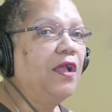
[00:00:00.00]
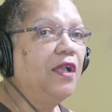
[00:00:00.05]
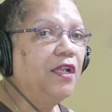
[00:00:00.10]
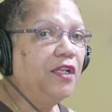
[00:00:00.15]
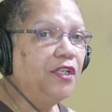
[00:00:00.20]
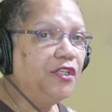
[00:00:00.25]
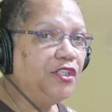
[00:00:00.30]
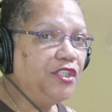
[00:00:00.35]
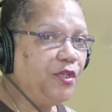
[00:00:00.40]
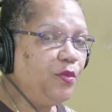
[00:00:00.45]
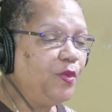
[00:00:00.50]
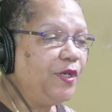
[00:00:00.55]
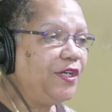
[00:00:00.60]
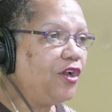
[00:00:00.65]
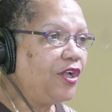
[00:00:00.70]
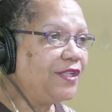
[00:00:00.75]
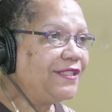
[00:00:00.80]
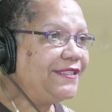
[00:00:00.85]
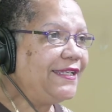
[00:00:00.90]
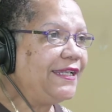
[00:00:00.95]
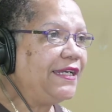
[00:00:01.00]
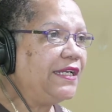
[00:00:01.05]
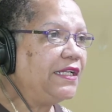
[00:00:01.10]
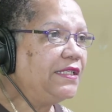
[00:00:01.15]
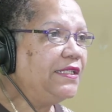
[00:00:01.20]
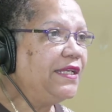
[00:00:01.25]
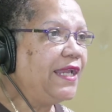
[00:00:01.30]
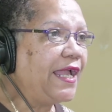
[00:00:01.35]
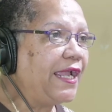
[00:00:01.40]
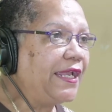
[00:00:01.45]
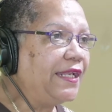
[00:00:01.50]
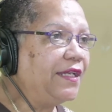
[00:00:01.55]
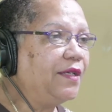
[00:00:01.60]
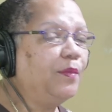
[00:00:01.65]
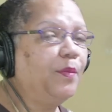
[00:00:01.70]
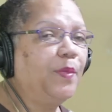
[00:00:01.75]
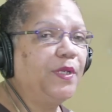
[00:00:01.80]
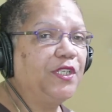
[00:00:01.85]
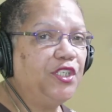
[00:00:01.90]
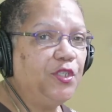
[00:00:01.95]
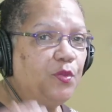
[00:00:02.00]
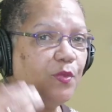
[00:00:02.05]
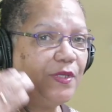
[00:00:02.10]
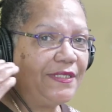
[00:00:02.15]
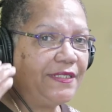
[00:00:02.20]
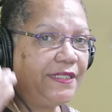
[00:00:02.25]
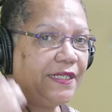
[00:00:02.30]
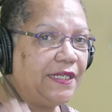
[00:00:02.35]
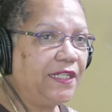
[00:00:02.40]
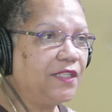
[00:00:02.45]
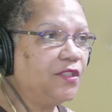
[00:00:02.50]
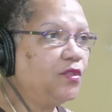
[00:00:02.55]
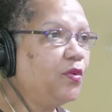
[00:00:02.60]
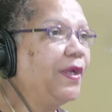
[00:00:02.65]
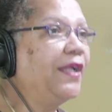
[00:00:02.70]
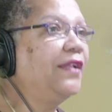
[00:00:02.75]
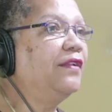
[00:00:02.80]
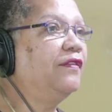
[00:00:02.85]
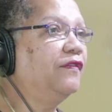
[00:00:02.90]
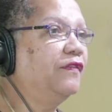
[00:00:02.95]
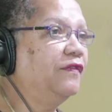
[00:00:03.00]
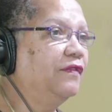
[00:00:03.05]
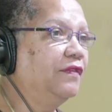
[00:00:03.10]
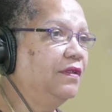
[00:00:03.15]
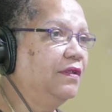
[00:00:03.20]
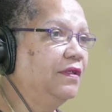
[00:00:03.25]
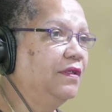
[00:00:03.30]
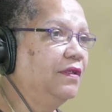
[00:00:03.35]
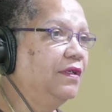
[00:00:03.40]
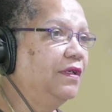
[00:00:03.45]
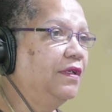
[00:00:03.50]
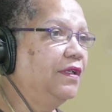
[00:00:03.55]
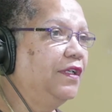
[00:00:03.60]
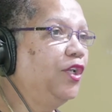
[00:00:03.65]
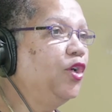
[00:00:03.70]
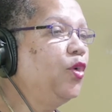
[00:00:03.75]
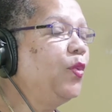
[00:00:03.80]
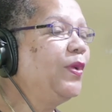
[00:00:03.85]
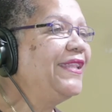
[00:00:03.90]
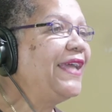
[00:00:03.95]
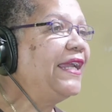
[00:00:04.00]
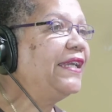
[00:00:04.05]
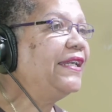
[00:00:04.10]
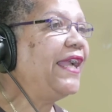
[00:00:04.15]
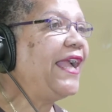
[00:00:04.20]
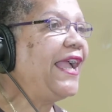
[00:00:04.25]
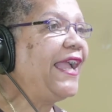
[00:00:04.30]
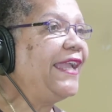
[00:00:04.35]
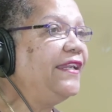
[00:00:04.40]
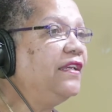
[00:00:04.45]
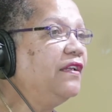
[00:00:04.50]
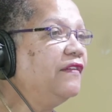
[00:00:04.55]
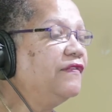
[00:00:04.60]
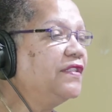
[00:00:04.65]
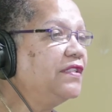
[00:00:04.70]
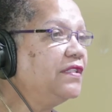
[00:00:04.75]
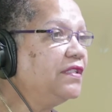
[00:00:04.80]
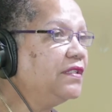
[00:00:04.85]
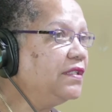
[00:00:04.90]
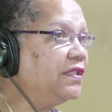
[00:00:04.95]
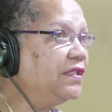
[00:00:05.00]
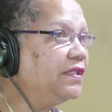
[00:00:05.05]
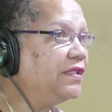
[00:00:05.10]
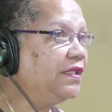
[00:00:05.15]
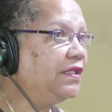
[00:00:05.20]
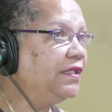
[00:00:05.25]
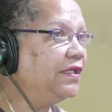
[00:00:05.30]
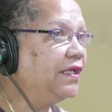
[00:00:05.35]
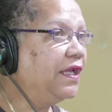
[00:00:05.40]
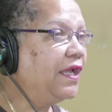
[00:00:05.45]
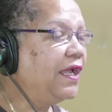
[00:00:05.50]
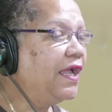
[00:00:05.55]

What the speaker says: she will not sail at 9, but she will sail at 12, you know, with that kind of certainty.